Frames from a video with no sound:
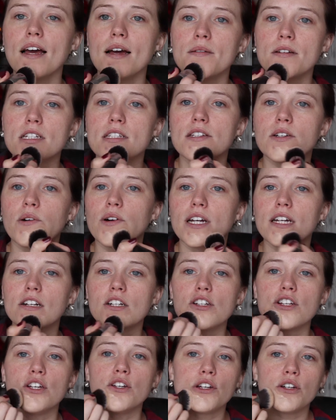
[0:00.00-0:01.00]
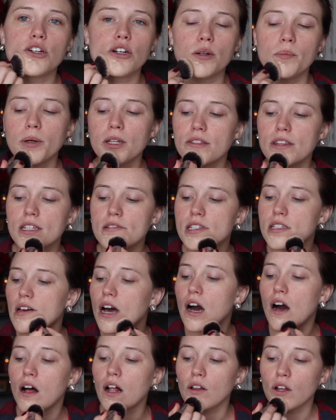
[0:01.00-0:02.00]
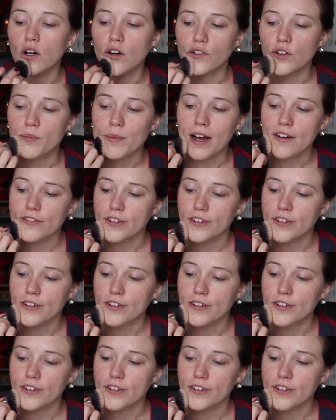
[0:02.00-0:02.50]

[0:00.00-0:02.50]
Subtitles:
I'm just going to put this all over my